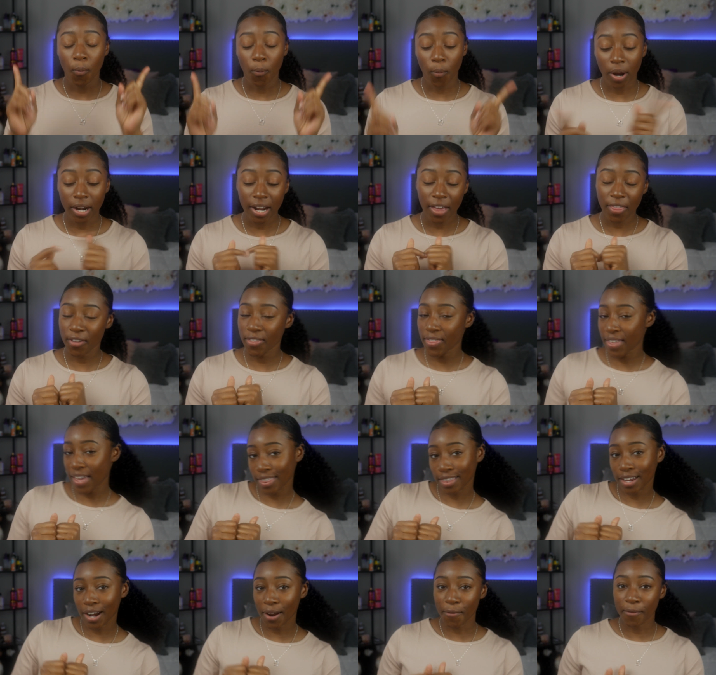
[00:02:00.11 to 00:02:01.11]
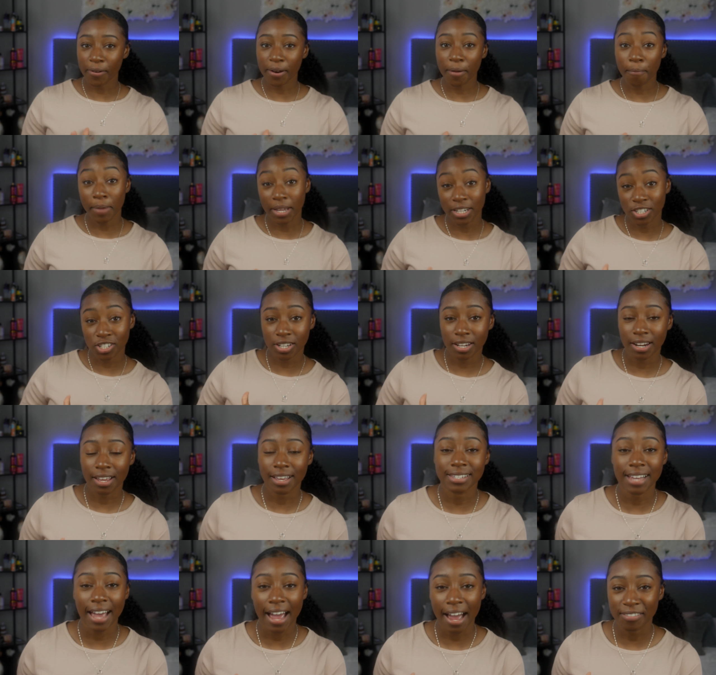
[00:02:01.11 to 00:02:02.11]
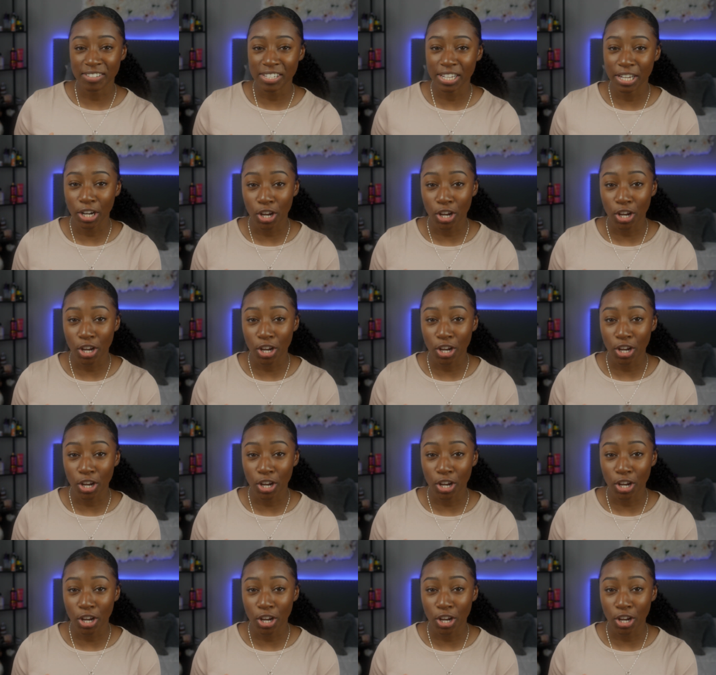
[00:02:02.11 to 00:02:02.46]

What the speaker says: One other thing that I want to mention is I have to get a